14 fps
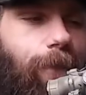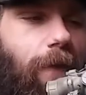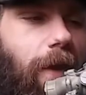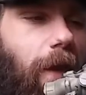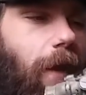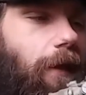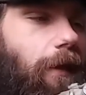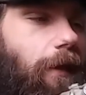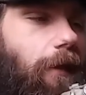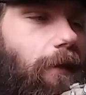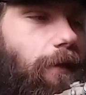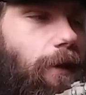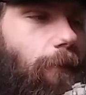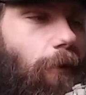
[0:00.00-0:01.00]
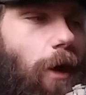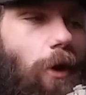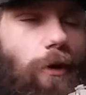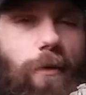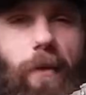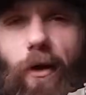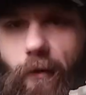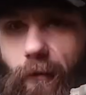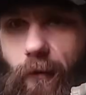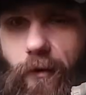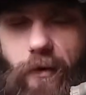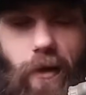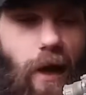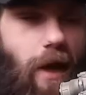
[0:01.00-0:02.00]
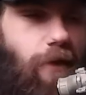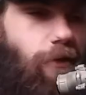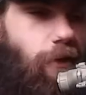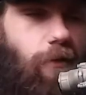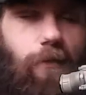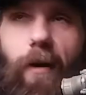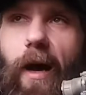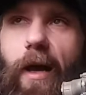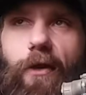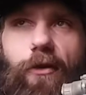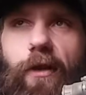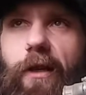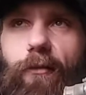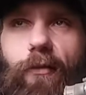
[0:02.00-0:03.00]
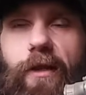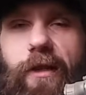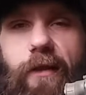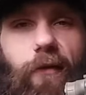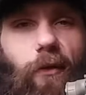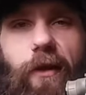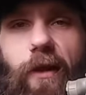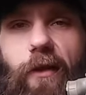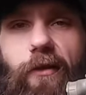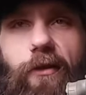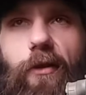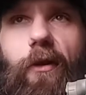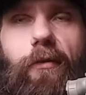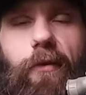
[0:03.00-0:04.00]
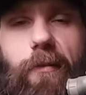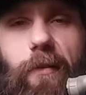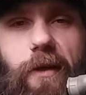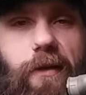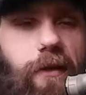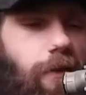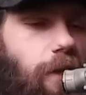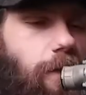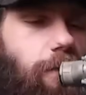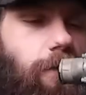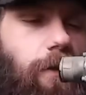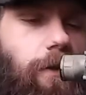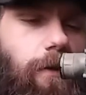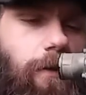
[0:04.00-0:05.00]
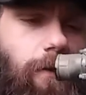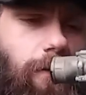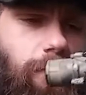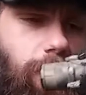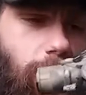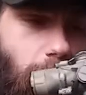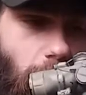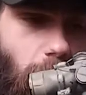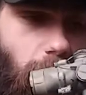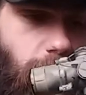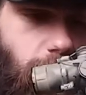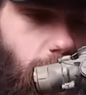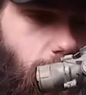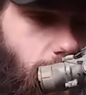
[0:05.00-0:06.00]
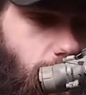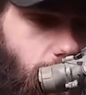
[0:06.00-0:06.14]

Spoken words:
and you get a priority mail or first class. I usually receive it within 2 to 3 business days. So I mean, awesome